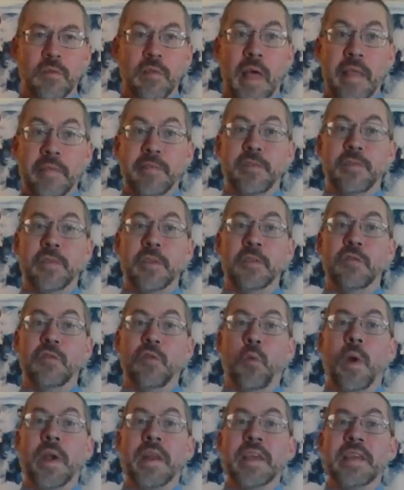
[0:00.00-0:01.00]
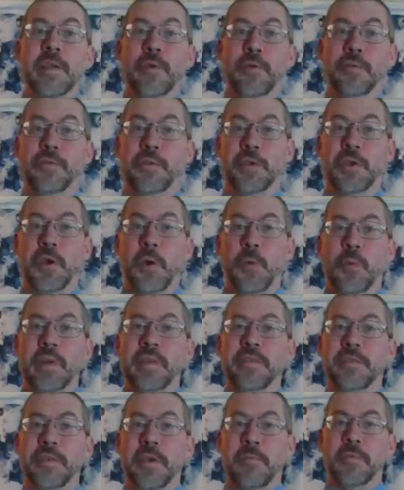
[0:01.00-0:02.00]
Less than 20 years ago, we
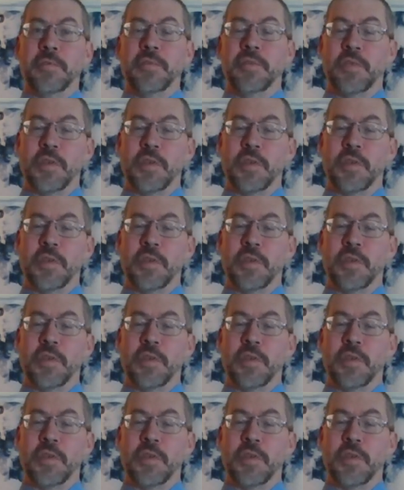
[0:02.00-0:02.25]
discovered